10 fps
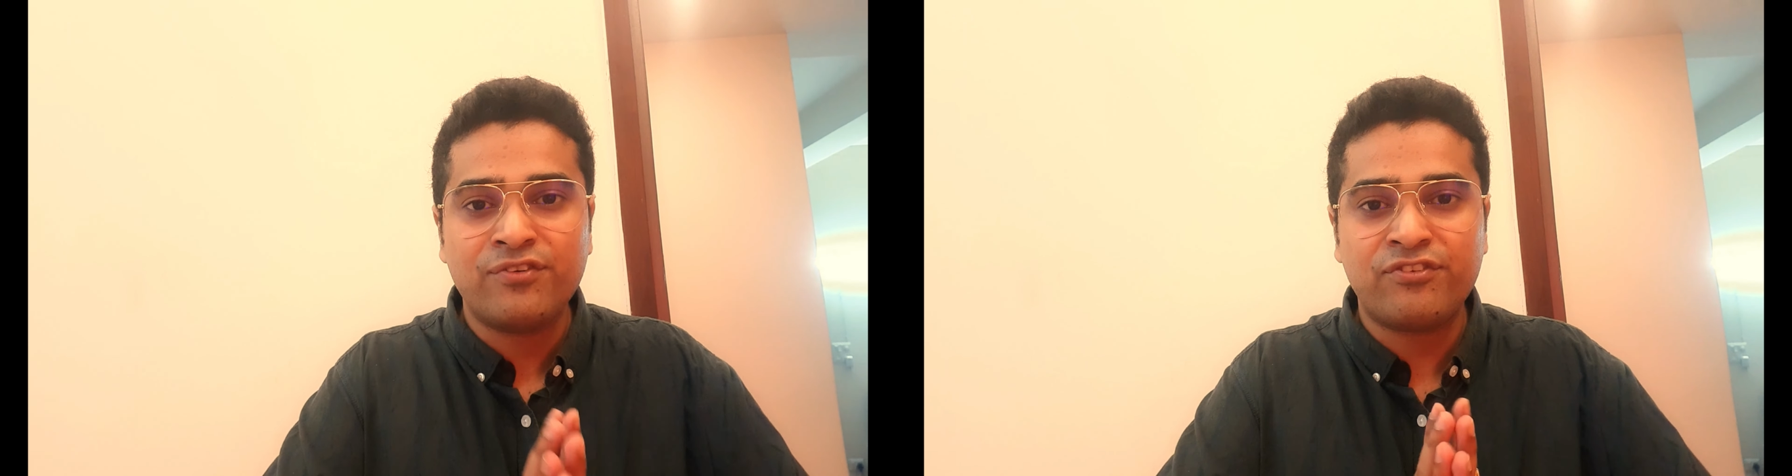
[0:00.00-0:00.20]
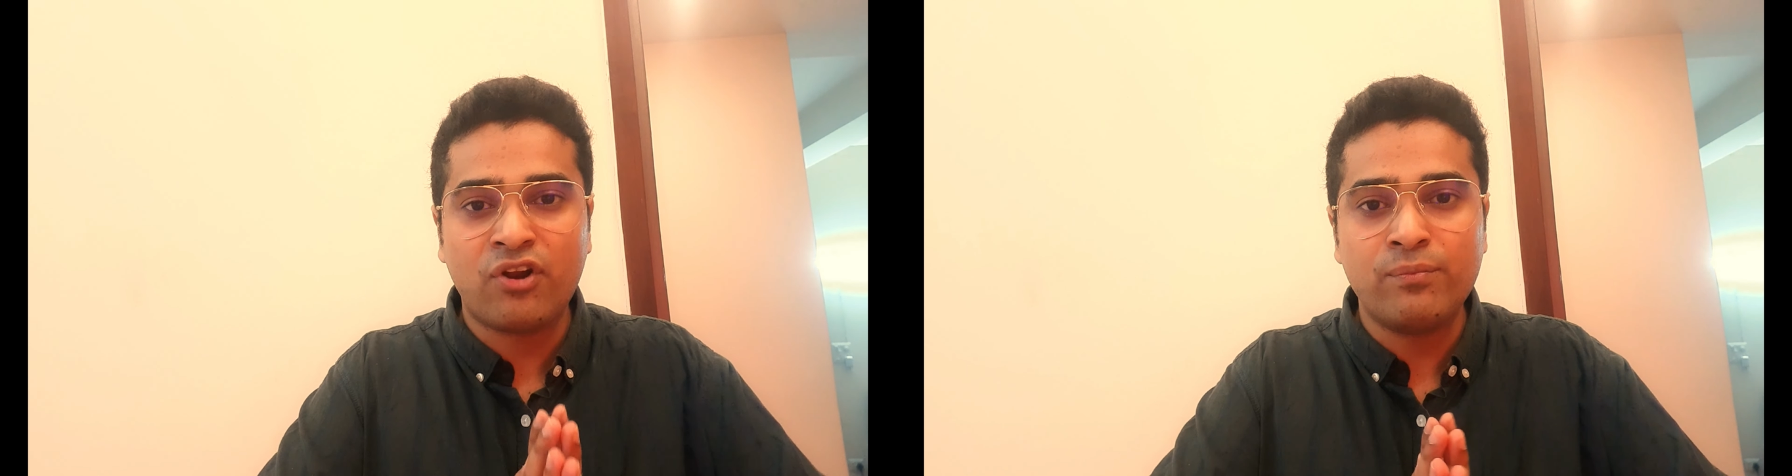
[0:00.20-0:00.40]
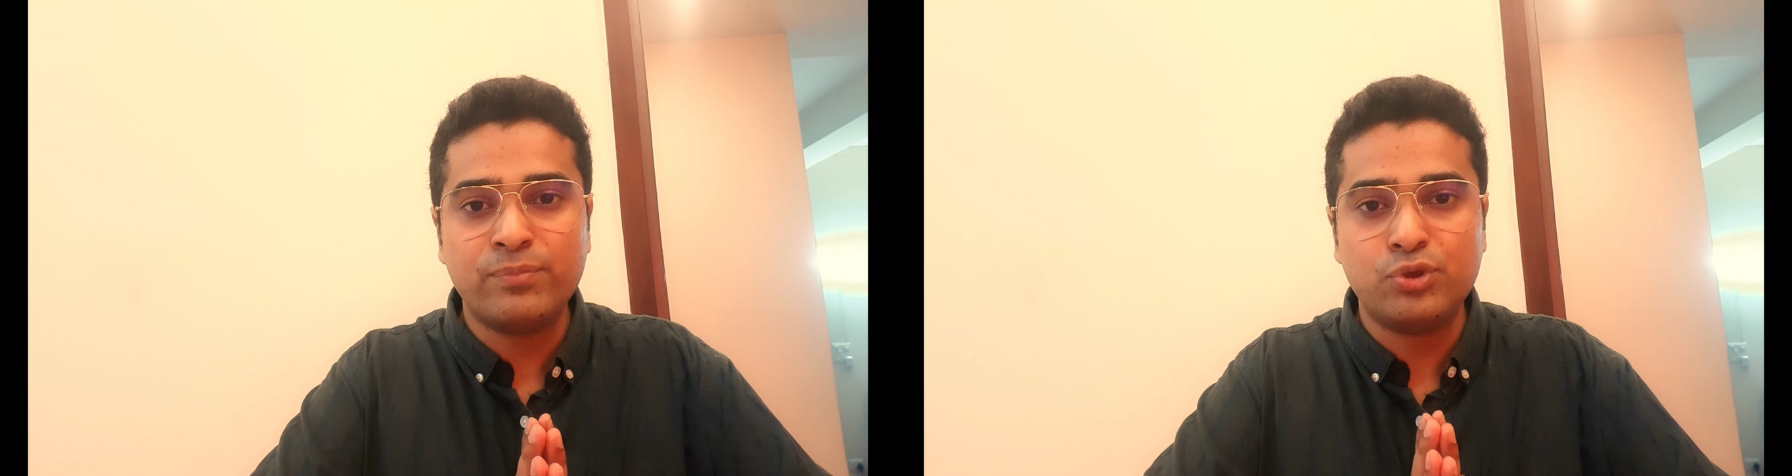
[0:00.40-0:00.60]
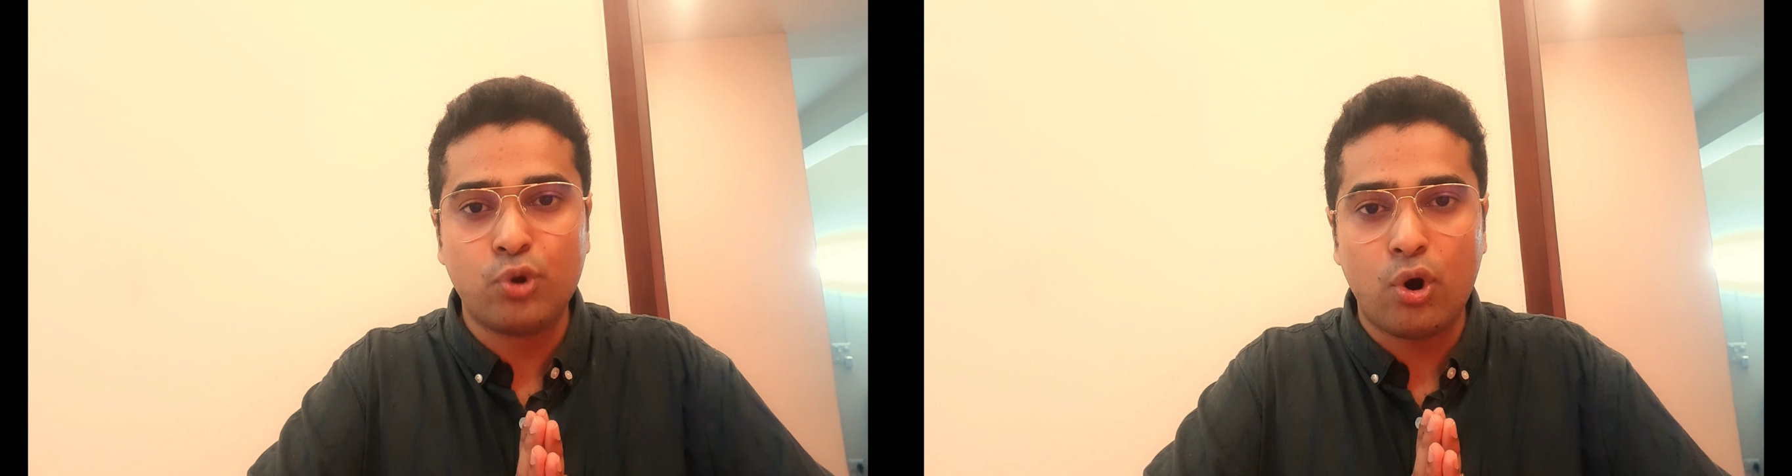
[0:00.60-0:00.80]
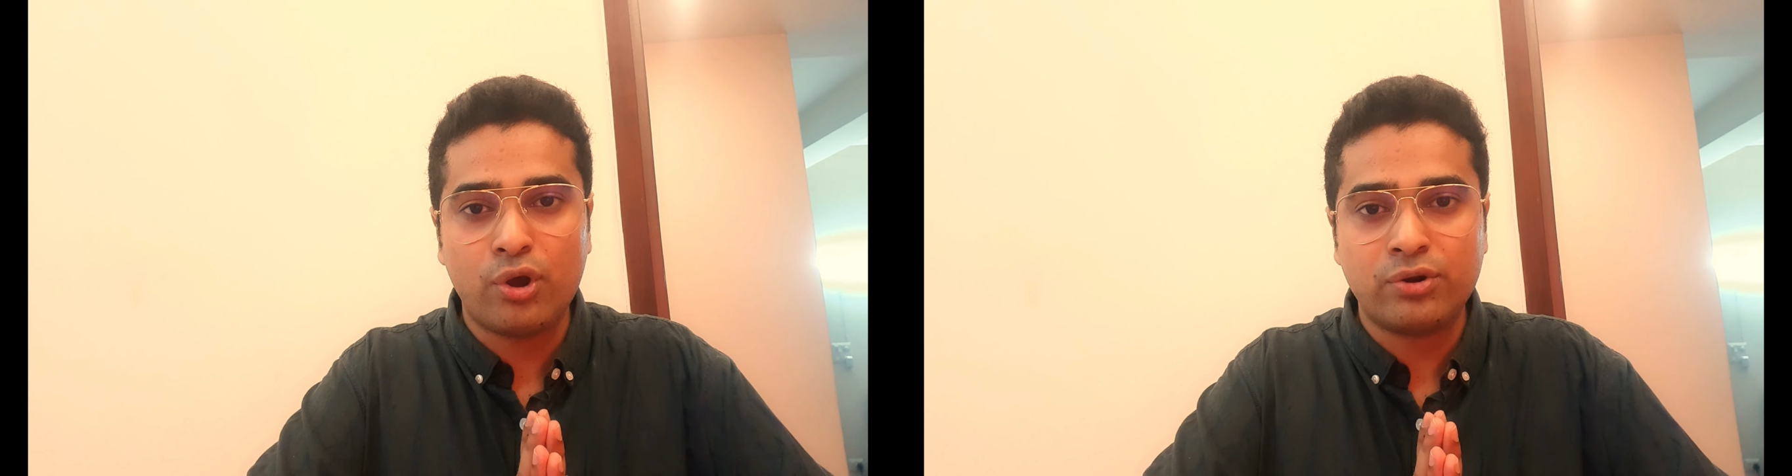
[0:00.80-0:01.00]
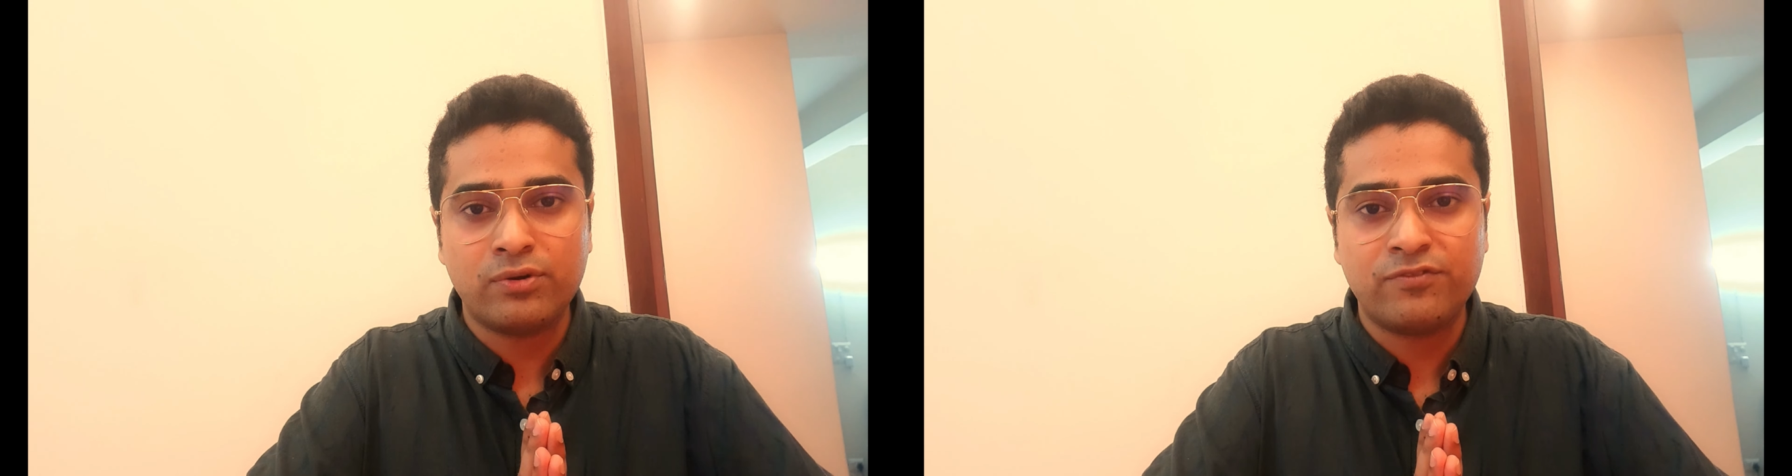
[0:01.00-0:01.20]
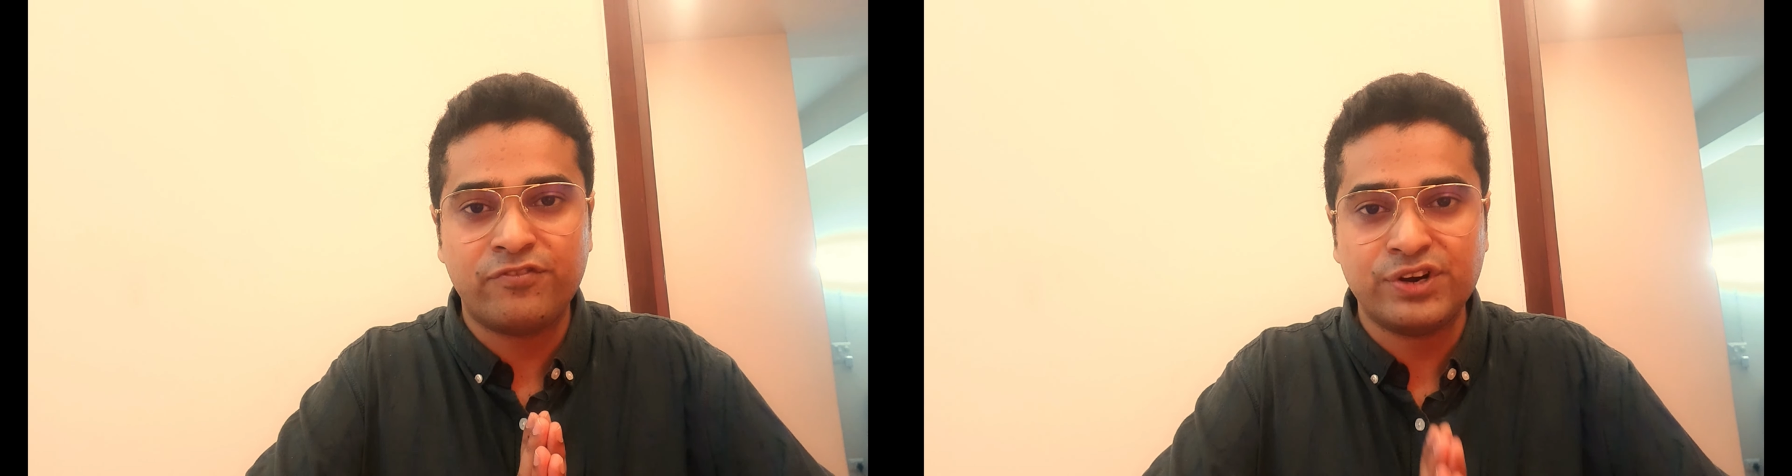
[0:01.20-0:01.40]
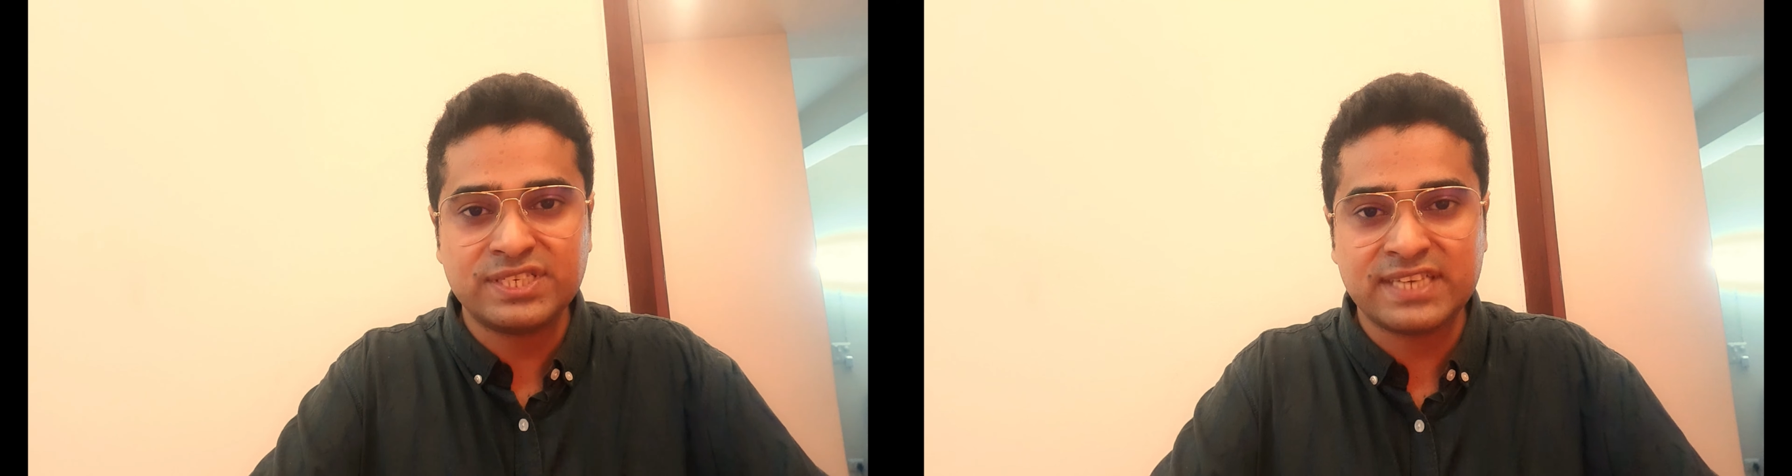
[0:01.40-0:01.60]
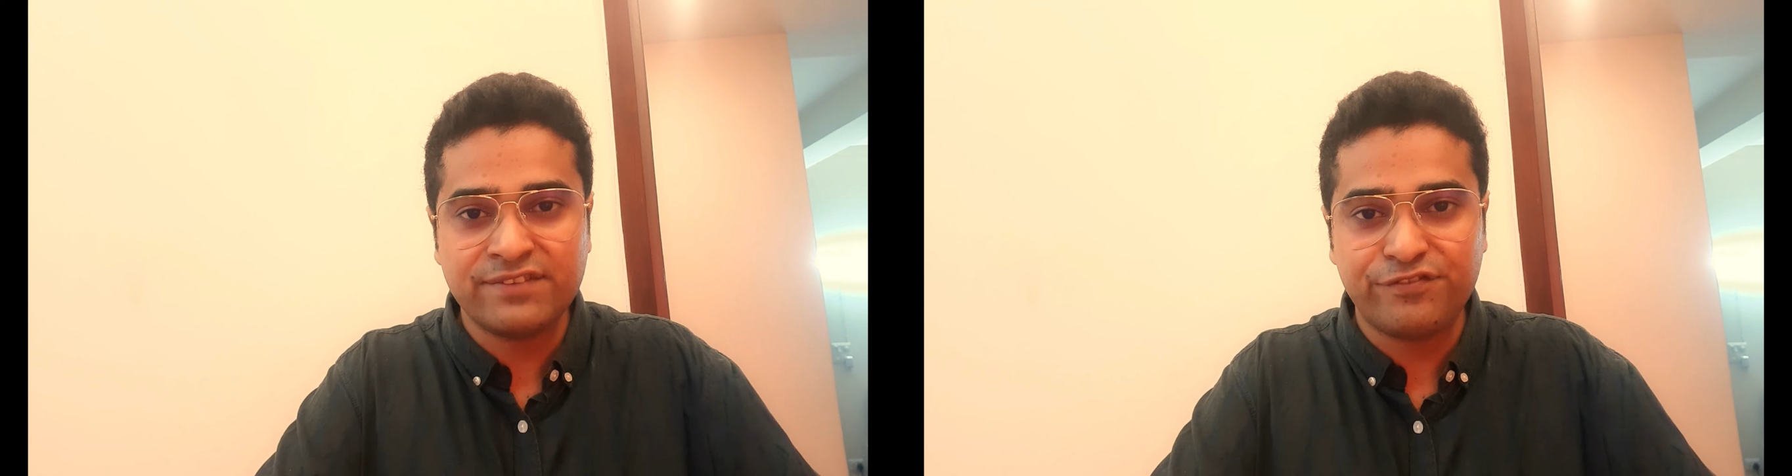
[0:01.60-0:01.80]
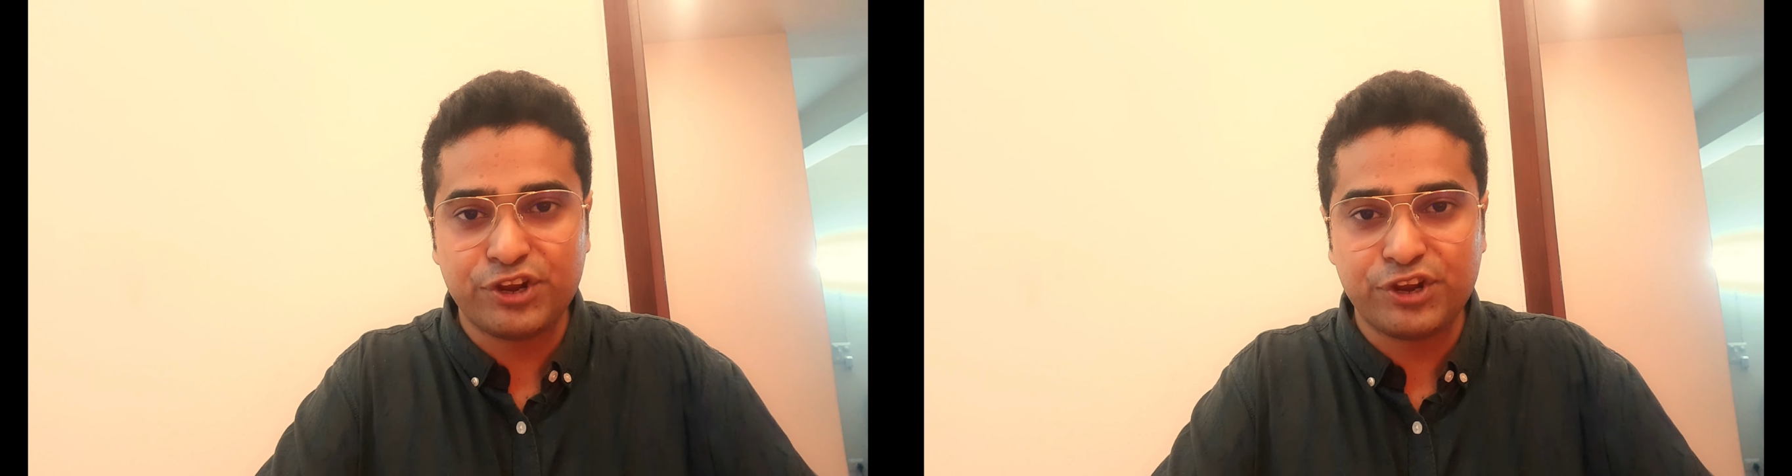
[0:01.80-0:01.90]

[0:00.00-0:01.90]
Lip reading: from your first 10